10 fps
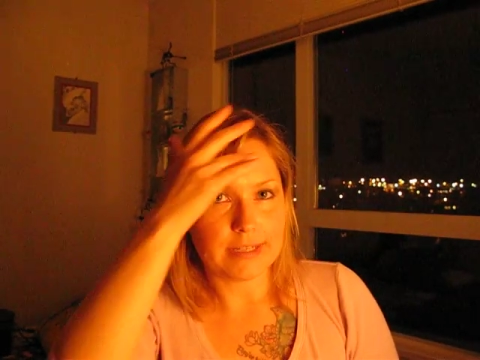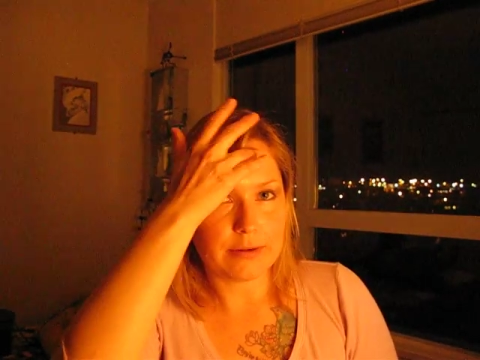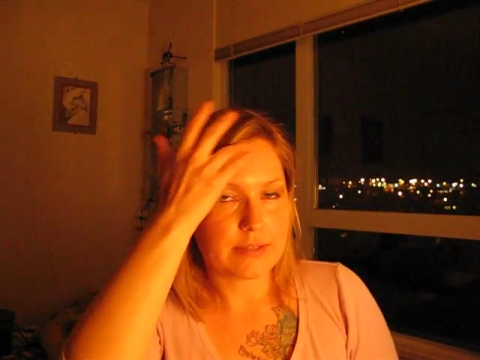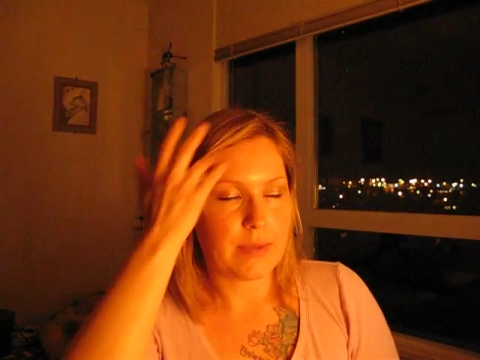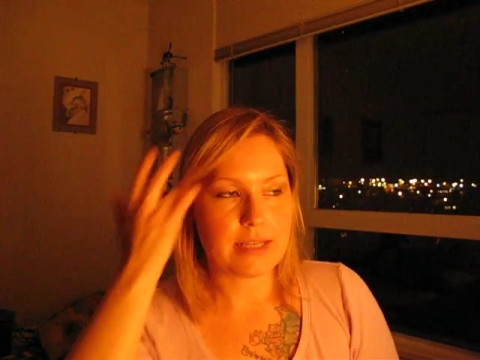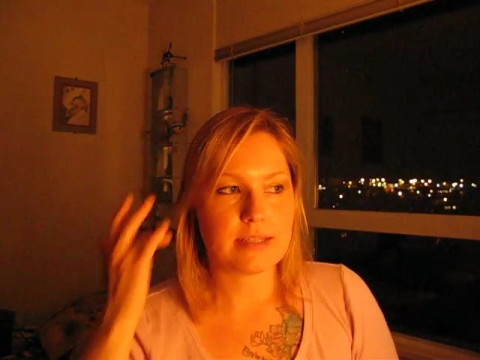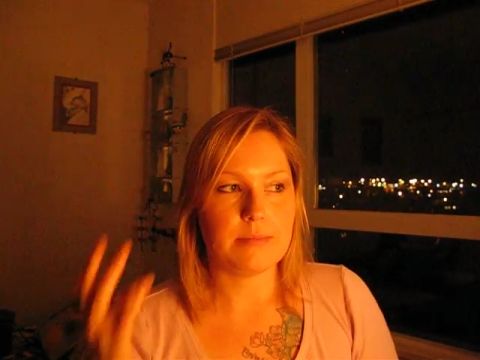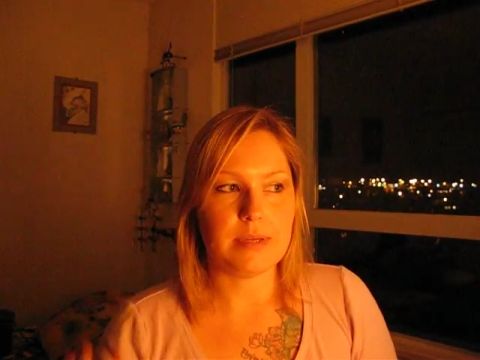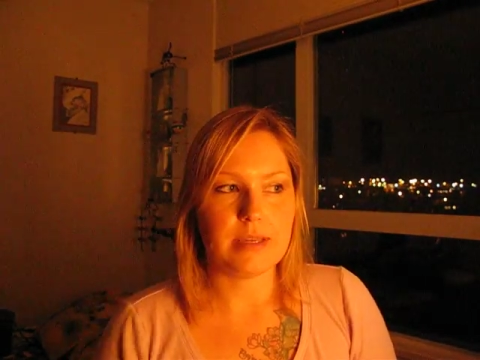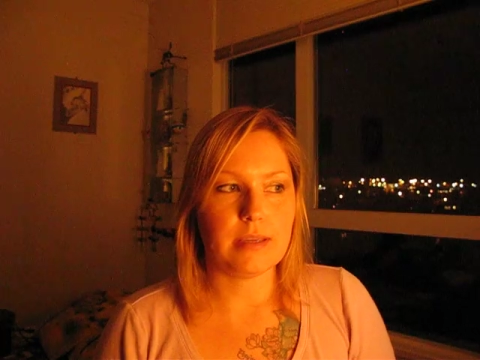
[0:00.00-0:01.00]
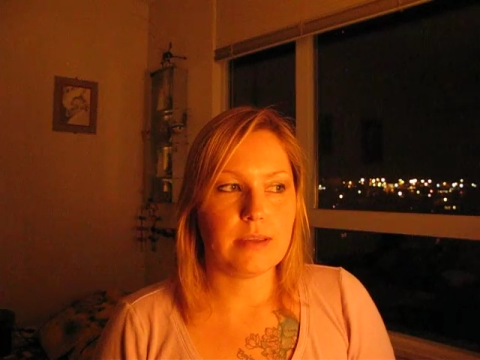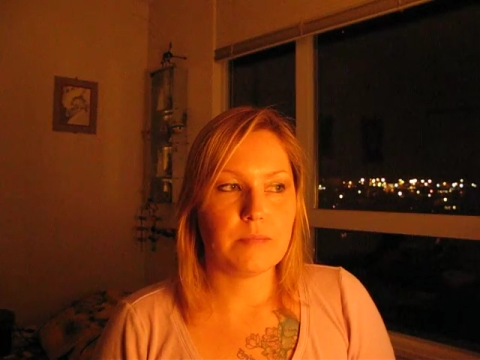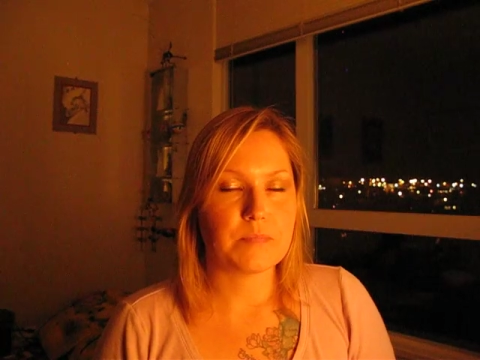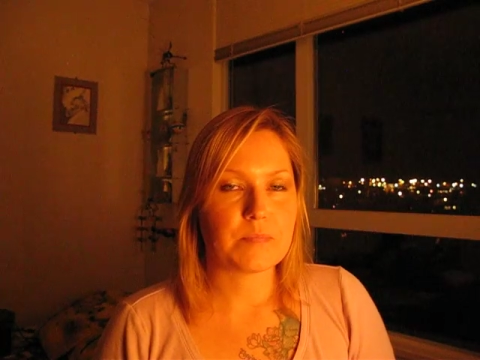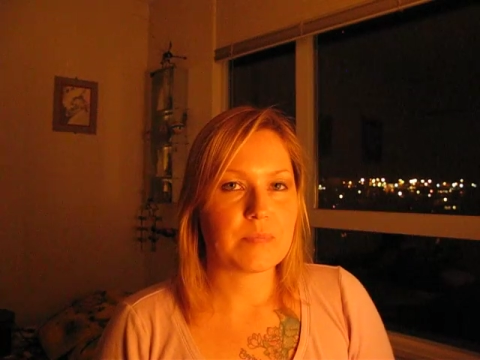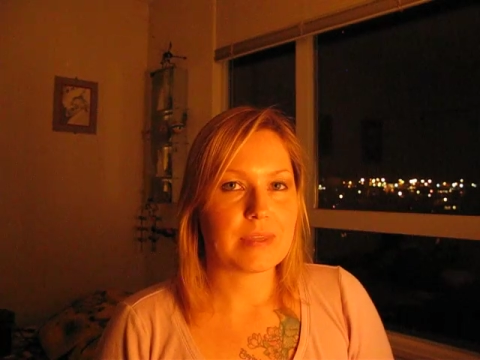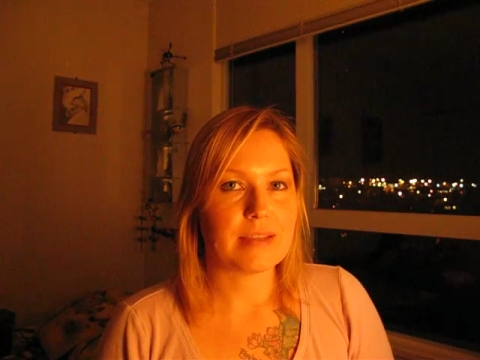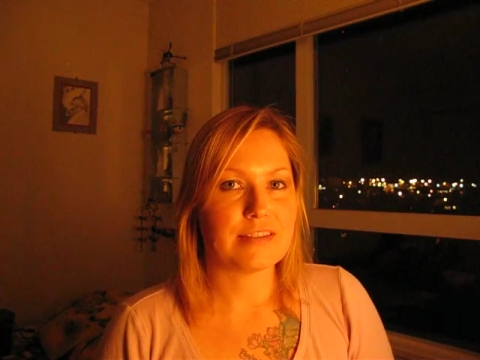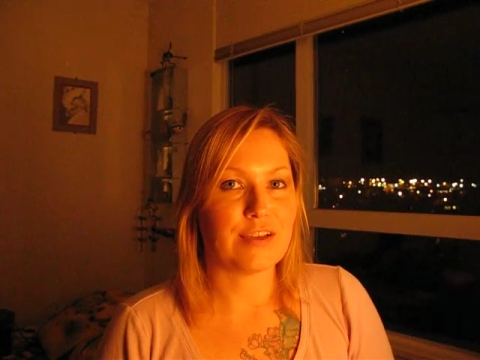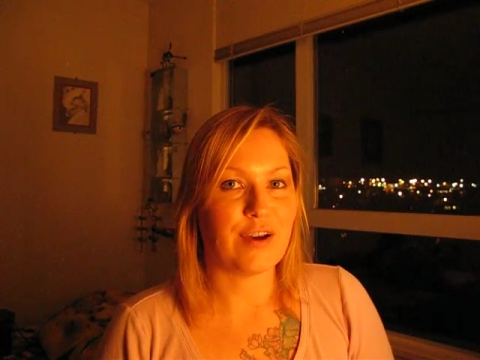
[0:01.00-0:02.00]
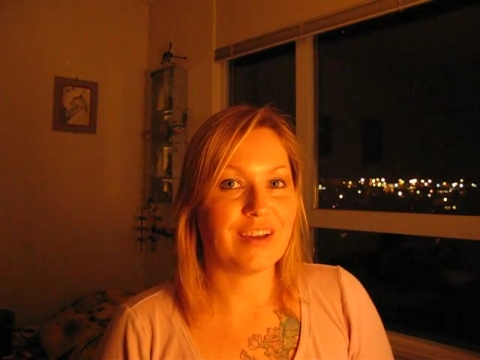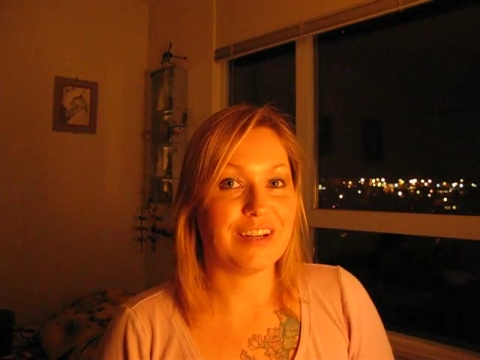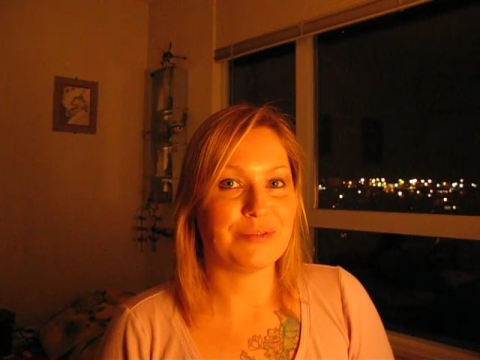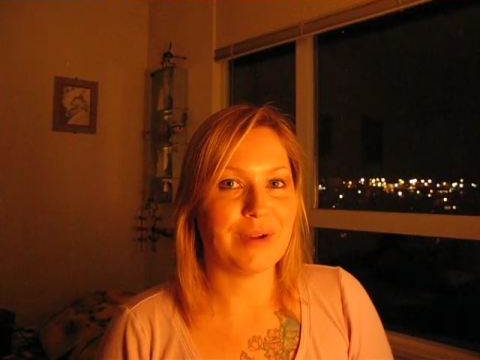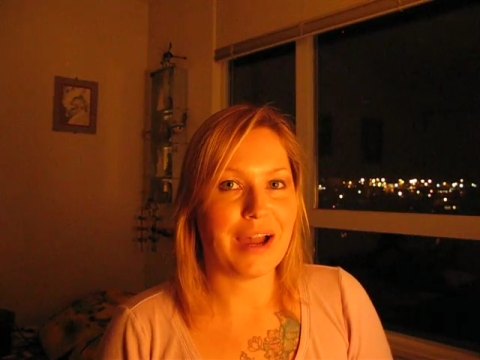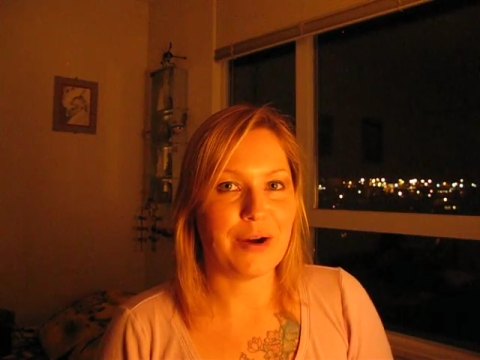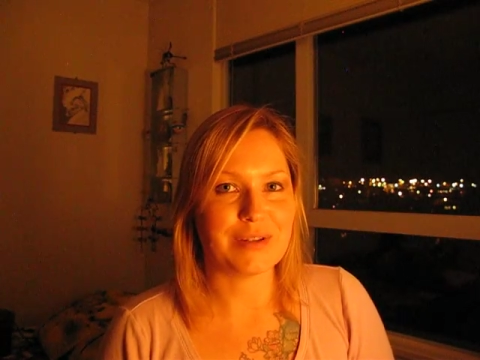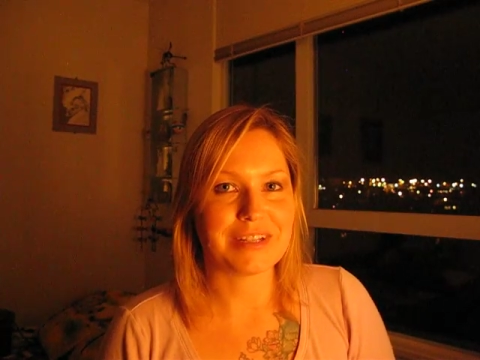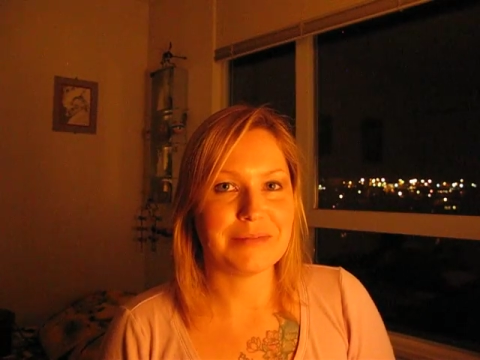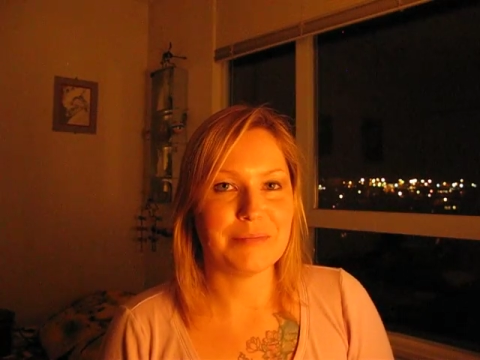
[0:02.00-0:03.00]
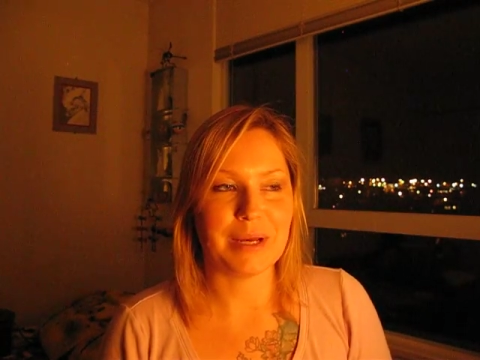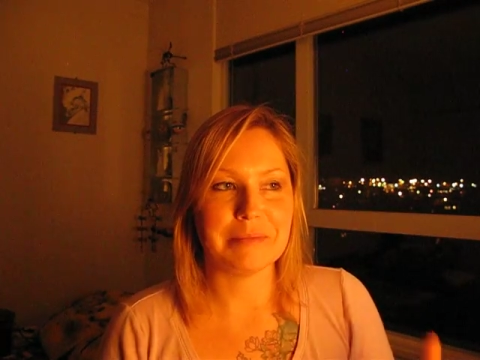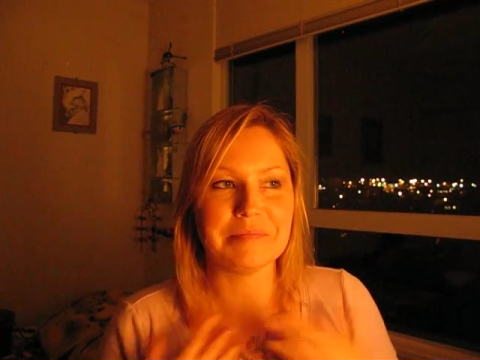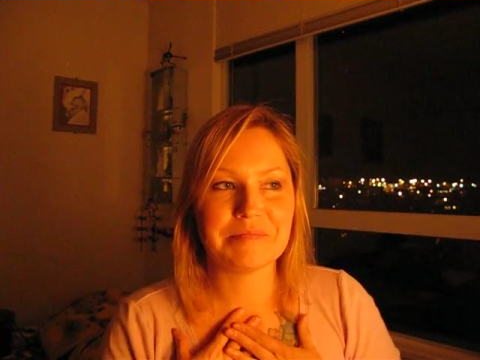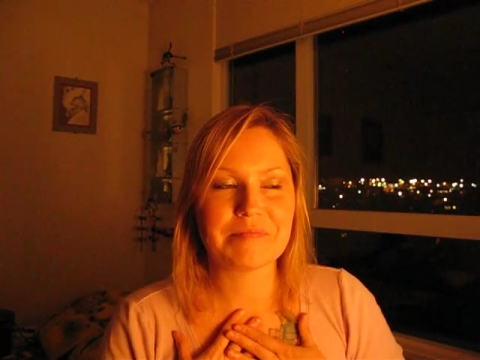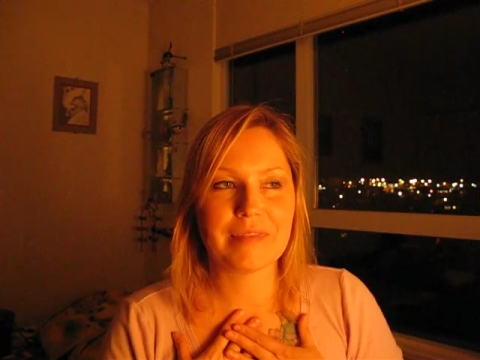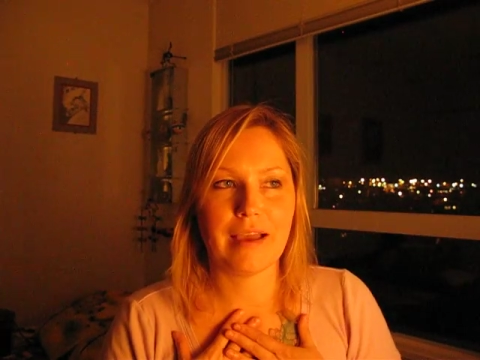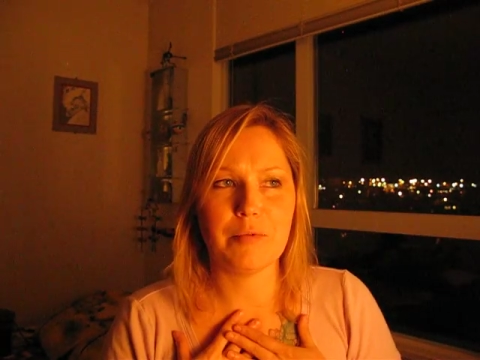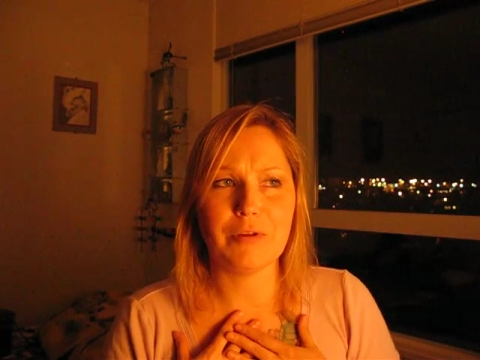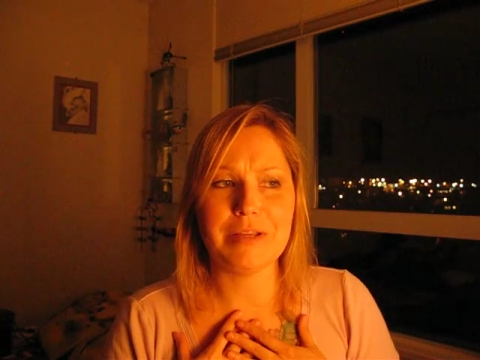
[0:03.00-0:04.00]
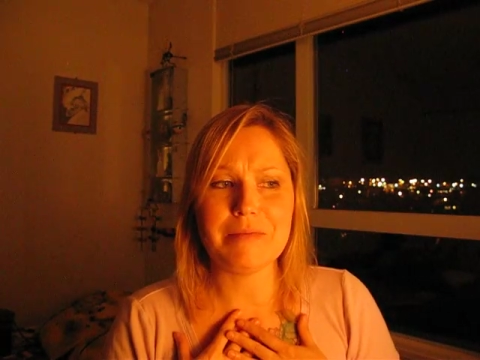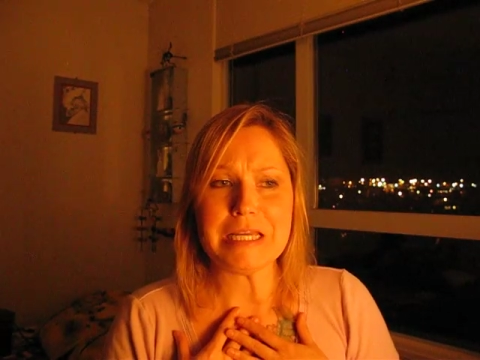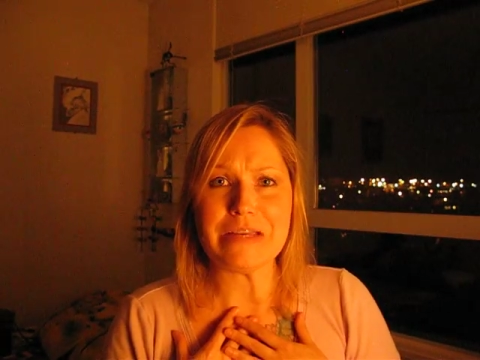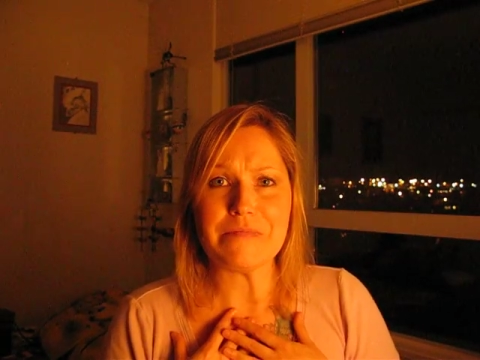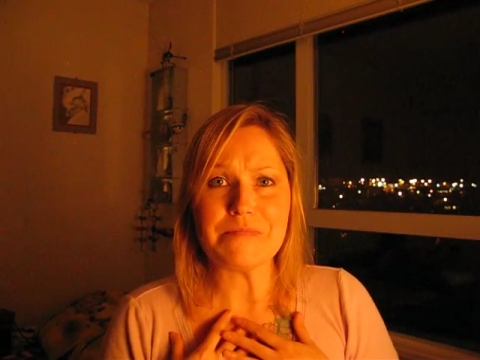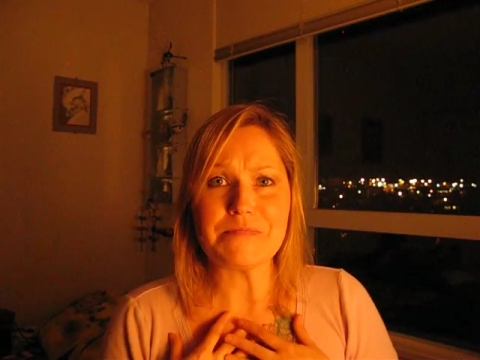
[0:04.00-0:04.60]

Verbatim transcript: Now it's meant to be sung in a round, but I'm only me.